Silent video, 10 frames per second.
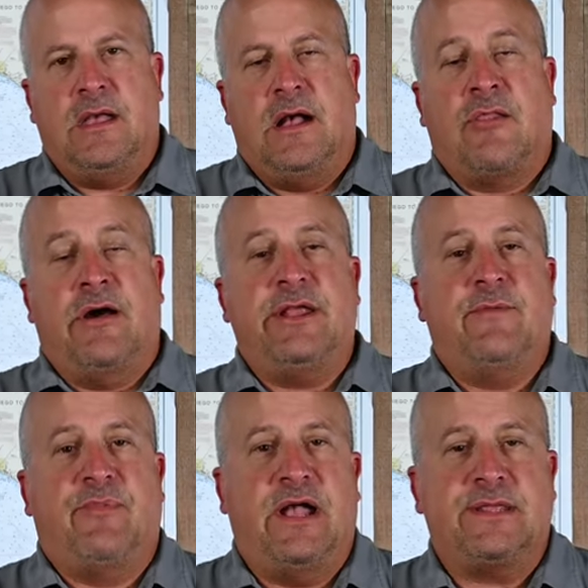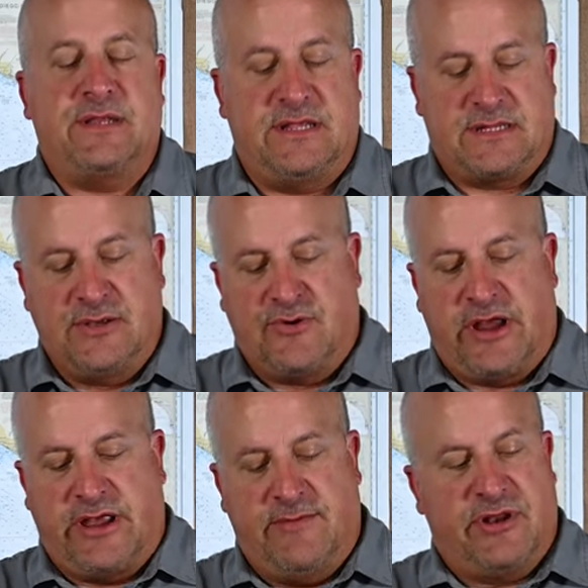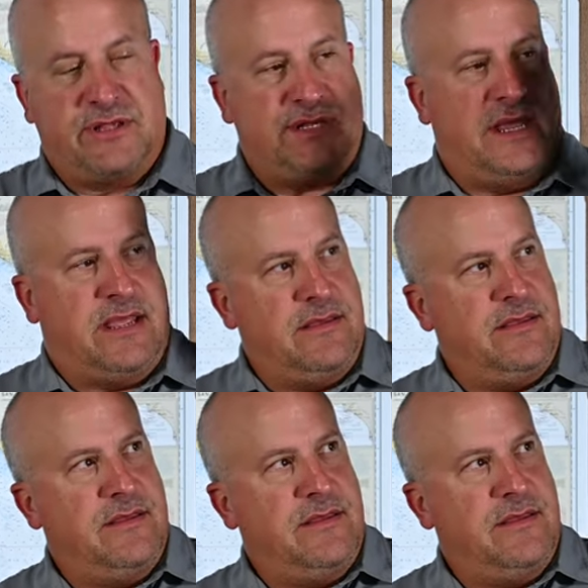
a lot of your bites on this lure come on a sink.